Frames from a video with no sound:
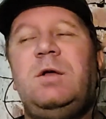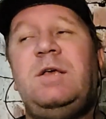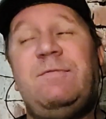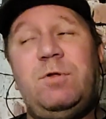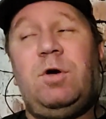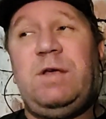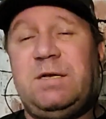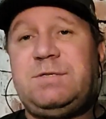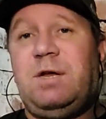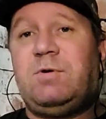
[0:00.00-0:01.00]
Even though
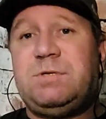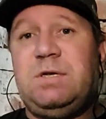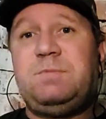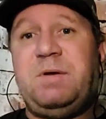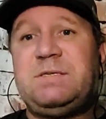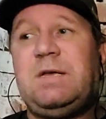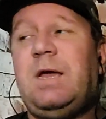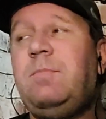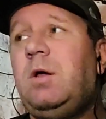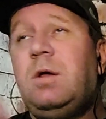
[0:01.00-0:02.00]
yesterday wasn't his best
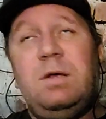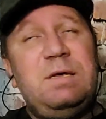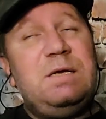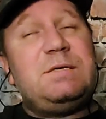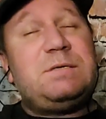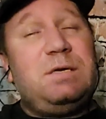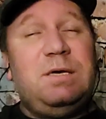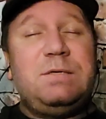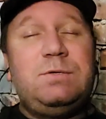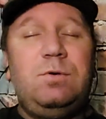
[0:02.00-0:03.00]
game, he's
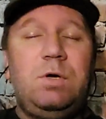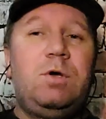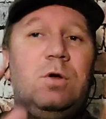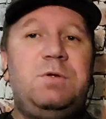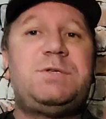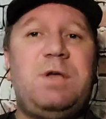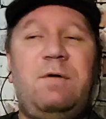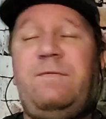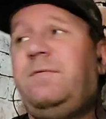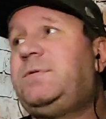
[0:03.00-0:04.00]
doing good
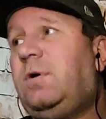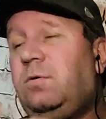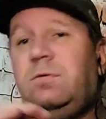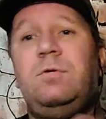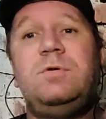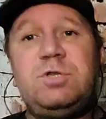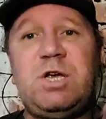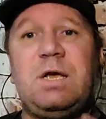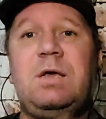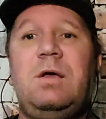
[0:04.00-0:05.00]
stuff. So
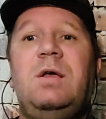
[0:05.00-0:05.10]
check.